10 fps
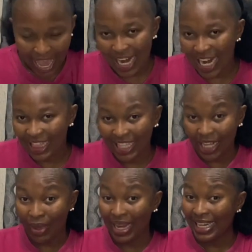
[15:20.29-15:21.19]
Another thing
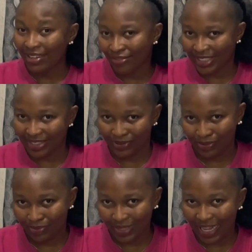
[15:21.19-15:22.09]
that we are living
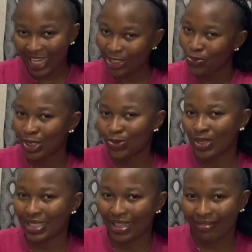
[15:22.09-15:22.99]
in
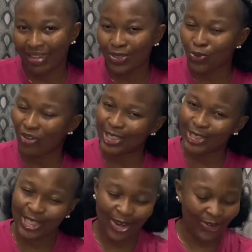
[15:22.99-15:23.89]
2023 is
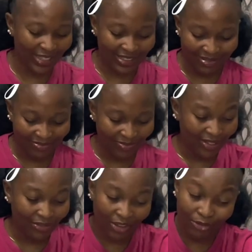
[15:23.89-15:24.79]
oversharing.
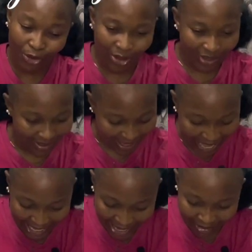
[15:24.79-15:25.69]
Favor,
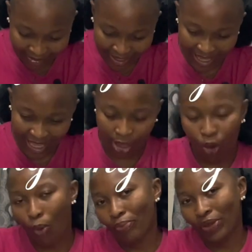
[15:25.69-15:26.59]
I carry a
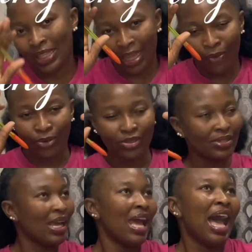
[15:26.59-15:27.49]
cup in that
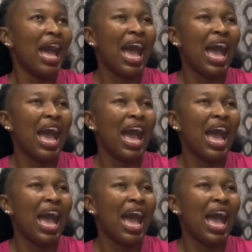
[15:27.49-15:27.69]
one.